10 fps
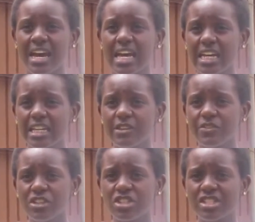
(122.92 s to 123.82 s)

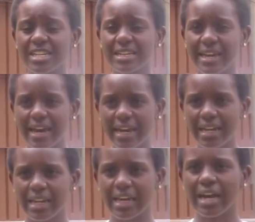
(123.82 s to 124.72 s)
individuals
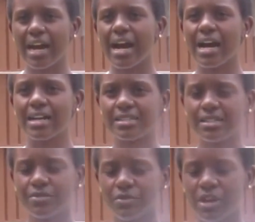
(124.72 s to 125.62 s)
inhaling
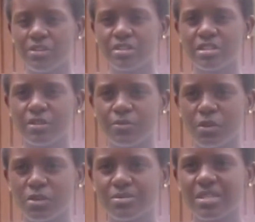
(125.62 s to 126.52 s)
kerosene
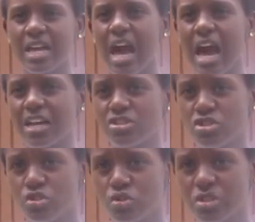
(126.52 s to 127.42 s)
fumes and
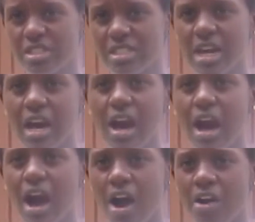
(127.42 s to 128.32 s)
soot
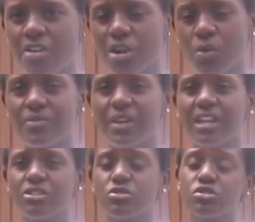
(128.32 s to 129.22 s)
are
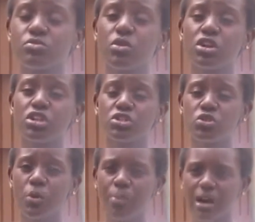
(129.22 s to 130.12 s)
equivalent to smoking
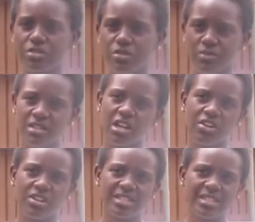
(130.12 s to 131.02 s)
2 packs of
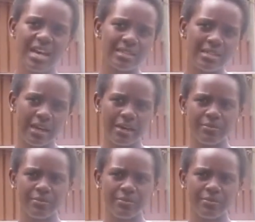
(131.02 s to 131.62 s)
cigarettes a day.